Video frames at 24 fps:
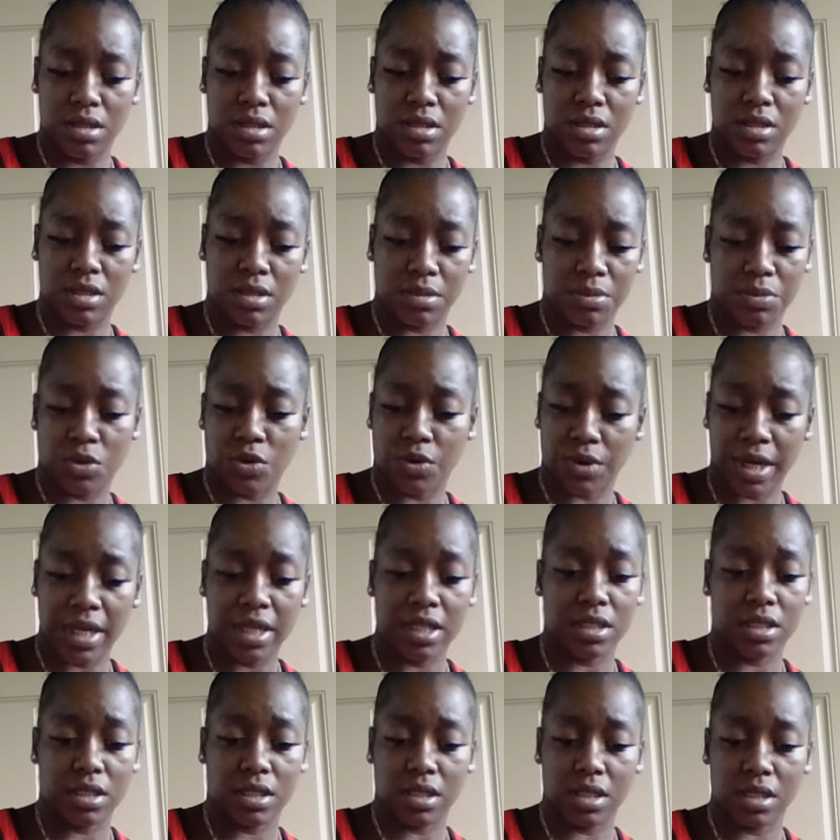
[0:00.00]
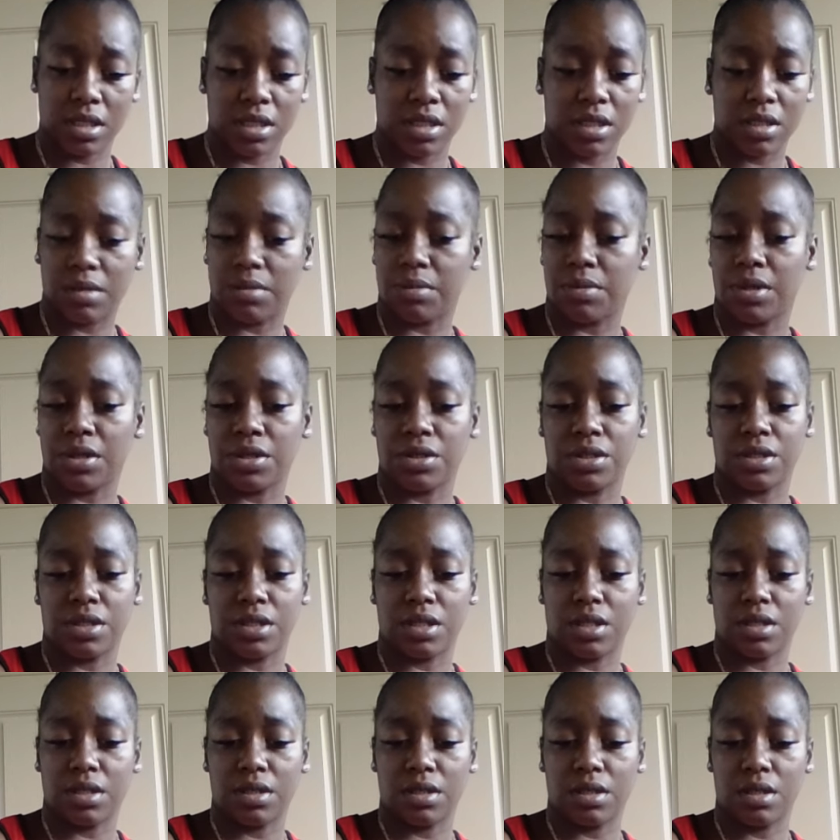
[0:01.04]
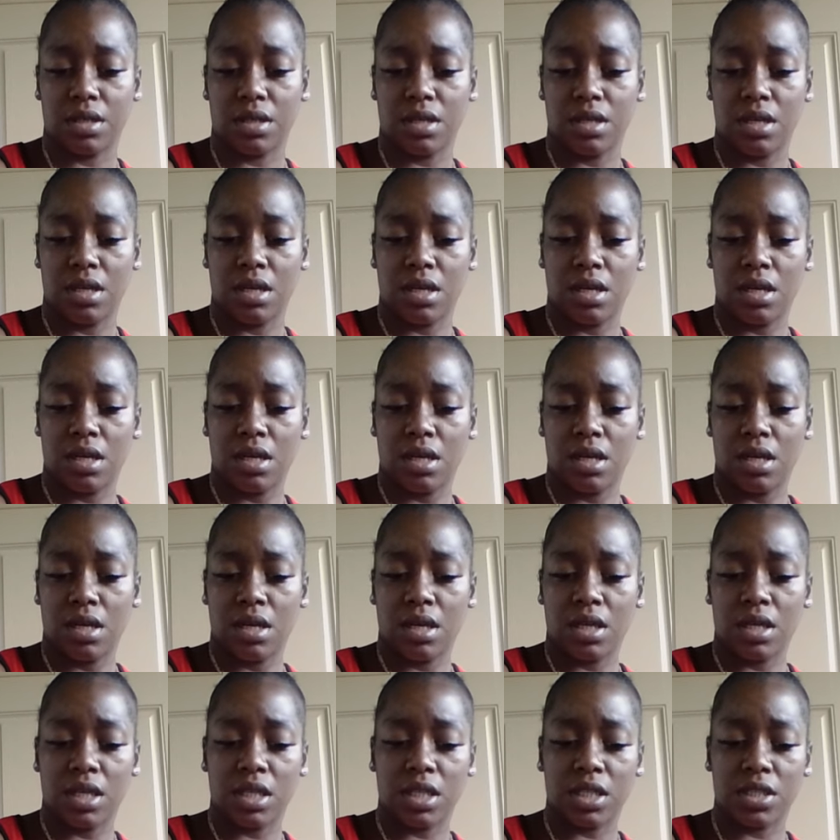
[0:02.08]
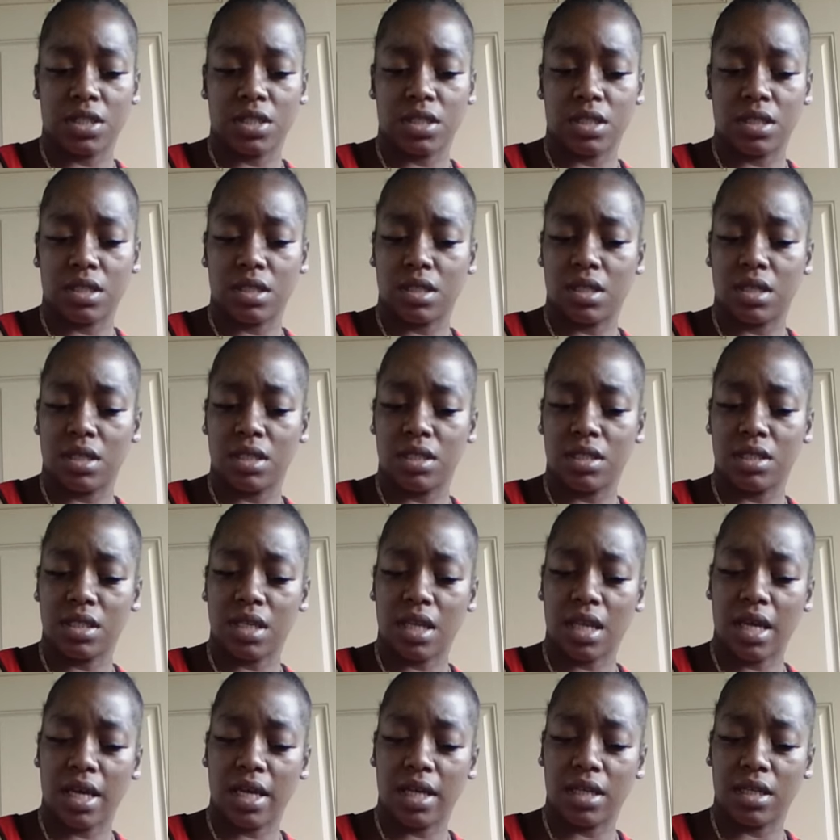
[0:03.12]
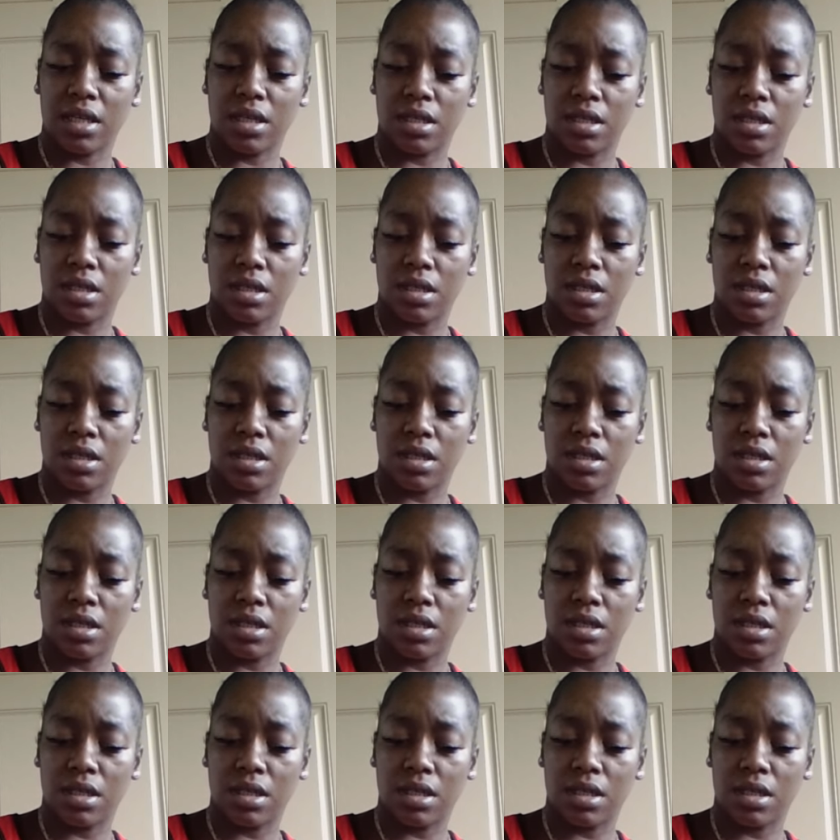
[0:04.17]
some grace, and some mercy. Because it's like,